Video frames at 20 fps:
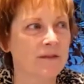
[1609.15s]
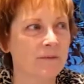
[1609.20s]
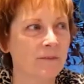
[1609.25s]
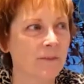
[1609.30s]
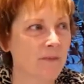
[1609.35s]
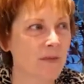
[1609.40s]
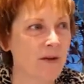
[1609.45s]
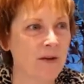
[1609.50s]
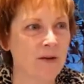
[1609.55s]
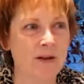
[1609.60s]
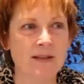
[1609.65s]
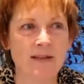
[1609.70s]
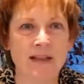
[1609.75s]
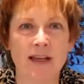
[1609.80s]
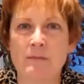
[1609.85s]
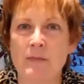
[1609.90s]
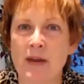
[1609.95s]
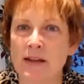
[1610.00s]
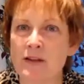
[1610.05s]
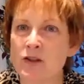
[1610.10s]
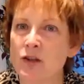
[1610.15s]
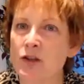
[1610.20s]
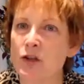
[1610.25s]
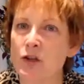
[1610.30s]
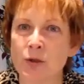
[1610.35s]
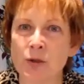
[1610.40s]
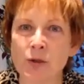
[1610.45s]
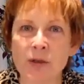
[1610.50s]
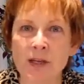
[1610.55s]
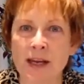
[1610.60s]
You know, as I mentioned
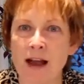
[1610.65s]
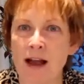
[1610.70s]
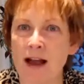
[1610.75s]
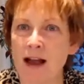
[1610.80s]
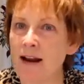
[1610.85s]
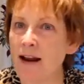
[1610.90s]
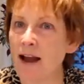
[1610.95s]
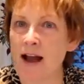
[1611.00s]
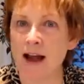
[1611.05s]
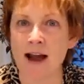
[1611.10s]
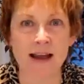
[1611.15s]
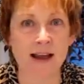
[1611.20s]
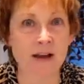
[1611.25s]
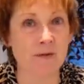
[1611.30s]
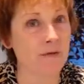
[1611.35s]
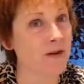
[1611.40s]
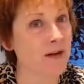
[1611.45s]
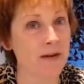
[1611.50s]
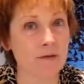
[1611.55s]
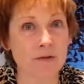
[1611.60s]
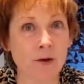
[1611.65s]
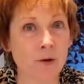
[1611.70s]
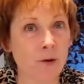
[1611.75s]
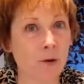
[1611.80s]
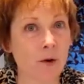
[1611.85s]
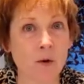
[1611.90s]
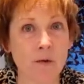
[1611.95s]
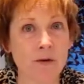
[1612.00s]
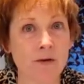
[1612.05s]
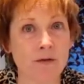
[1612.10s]
early on, I have never
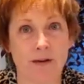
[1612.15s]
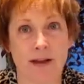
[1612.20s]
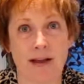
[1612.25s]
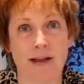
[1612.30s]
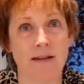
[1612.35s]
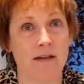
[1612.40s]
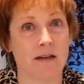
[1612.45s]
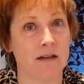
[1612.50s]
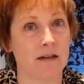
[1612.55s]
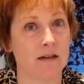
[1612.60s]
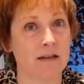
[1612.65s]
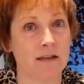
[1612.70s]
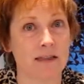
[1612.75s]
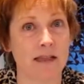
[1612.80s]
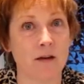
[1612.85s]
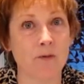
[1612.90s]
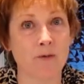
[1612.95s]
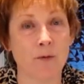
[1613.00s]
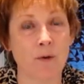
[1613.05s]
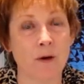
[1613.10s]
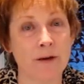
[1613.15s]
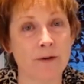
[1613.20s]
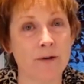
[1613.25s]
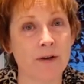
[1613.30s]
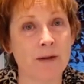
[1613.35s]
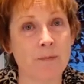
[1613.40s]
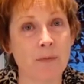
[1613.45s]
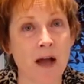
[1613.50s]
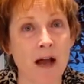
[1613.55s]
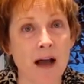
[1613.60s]
grown a violet in a
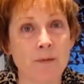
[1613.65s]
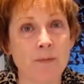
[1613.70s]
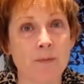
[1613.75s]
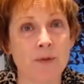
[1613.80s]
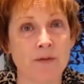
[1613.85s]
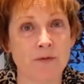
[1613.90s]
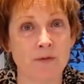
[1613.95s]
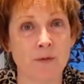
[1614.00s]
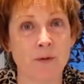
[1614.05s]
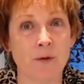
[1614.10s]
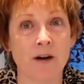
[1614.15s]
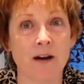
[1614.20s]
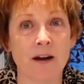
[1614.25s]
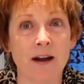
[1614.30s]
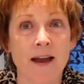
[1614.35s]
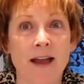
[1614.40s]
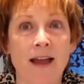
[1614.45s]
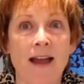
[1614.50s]
self-watering pot before.